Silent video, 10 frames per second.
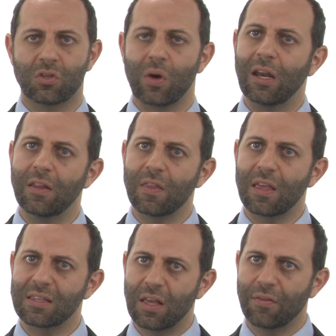So anything
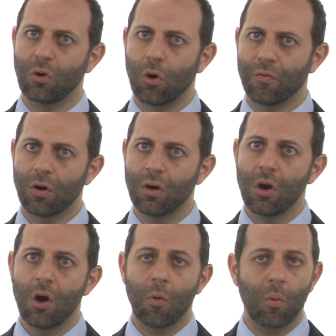that's left over,
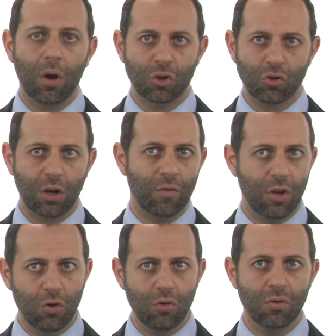we want to try to
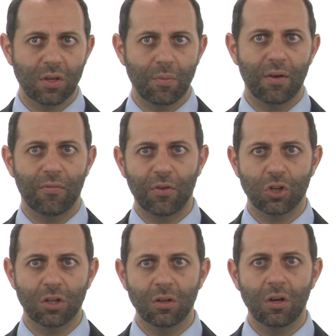reuse and be
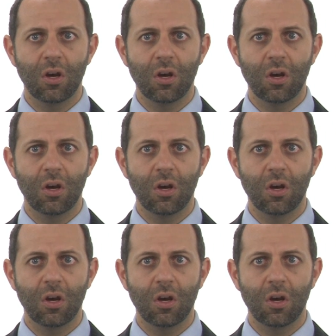efficient.